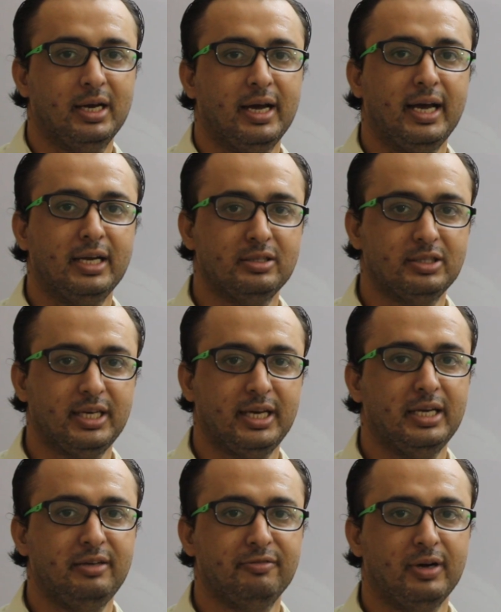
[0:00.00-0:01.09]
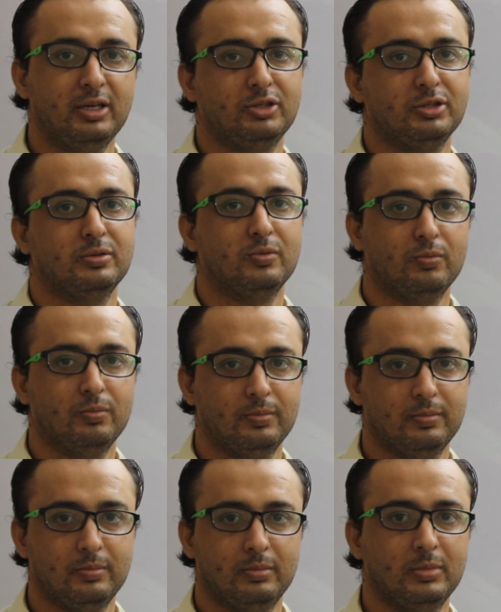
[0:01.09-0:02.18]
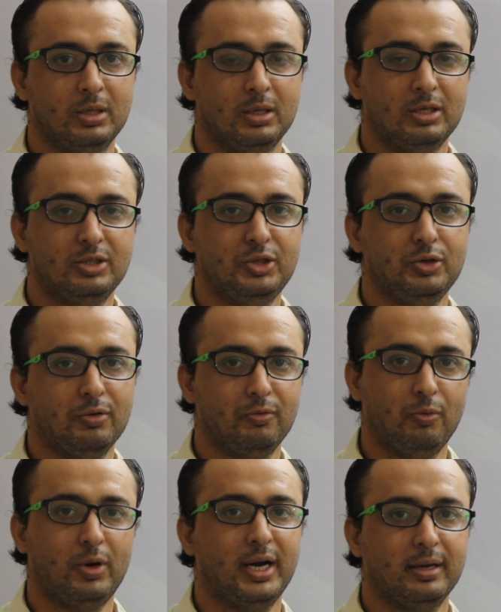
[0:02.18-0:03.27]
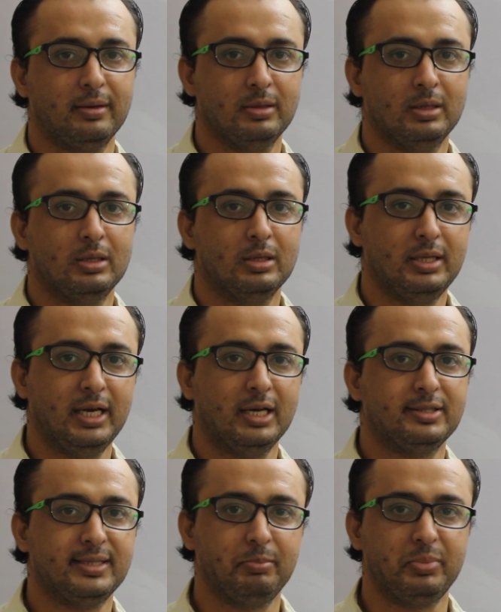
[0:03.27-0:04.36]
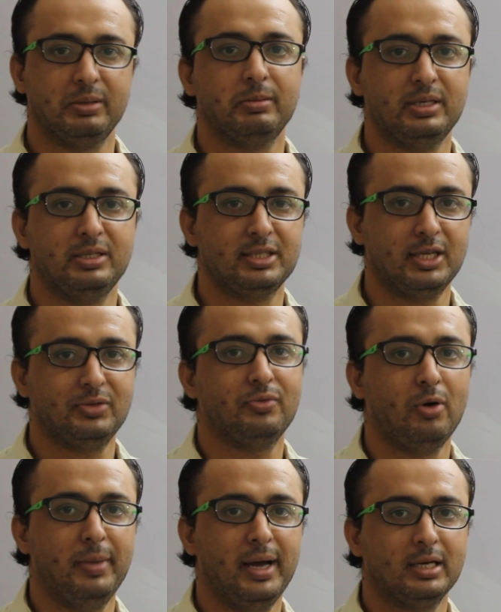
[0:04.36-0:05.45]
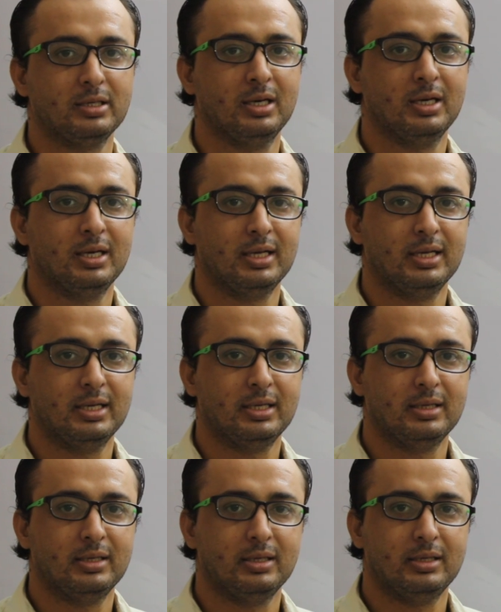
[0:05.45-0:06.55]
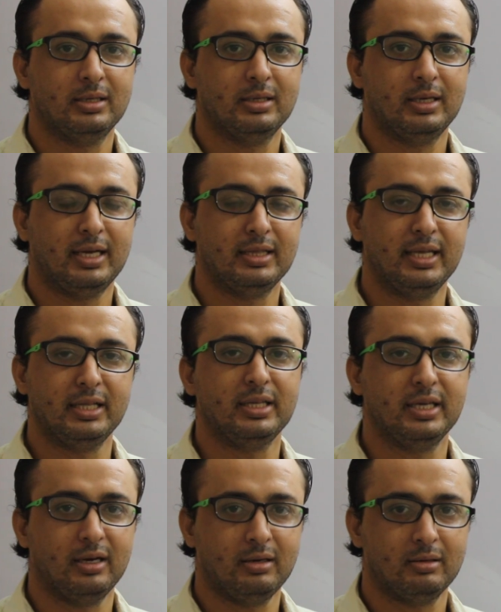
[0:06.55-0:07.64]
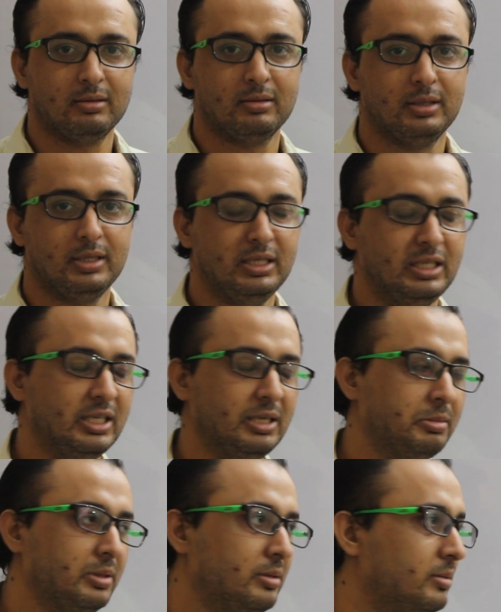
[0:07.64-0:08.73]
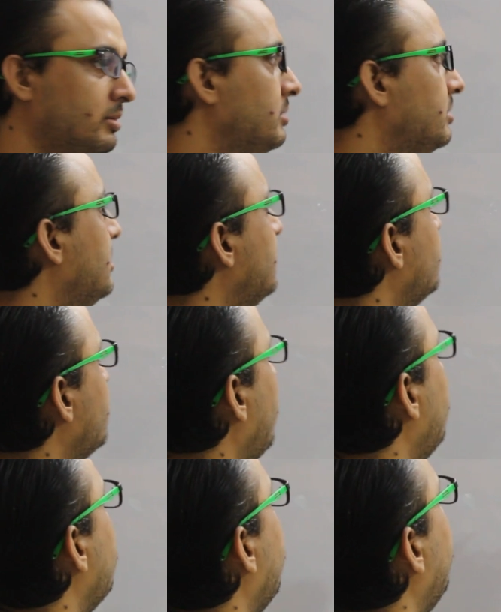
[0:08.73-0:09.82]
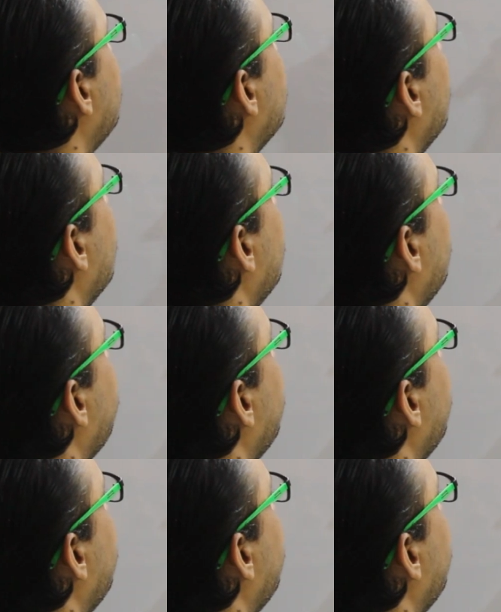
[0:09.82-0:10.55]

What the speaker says: and say any function g of y, they are separable in such format and then they are integrable. So I will write, if